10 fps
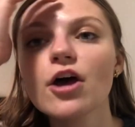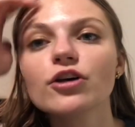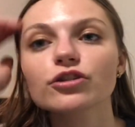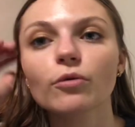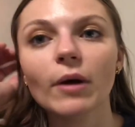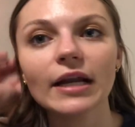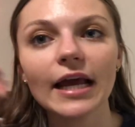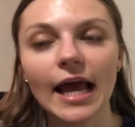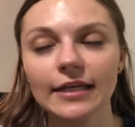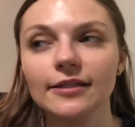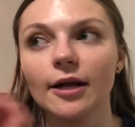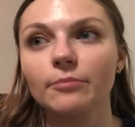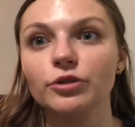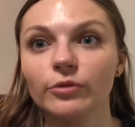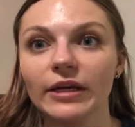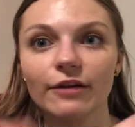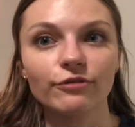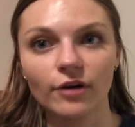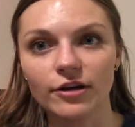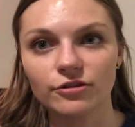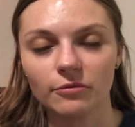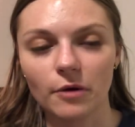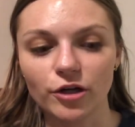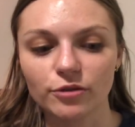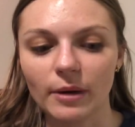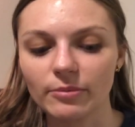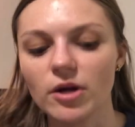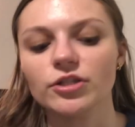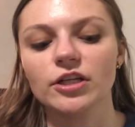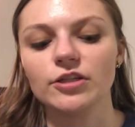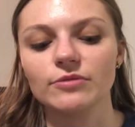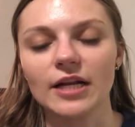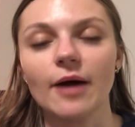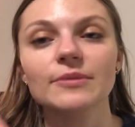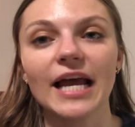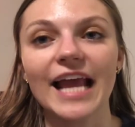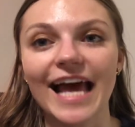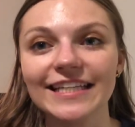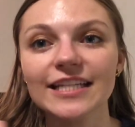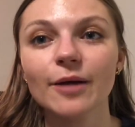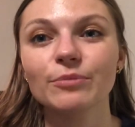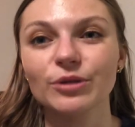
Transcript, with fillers: So what I ended up doing, if you guys don't watch my Project Use It apps, I ended up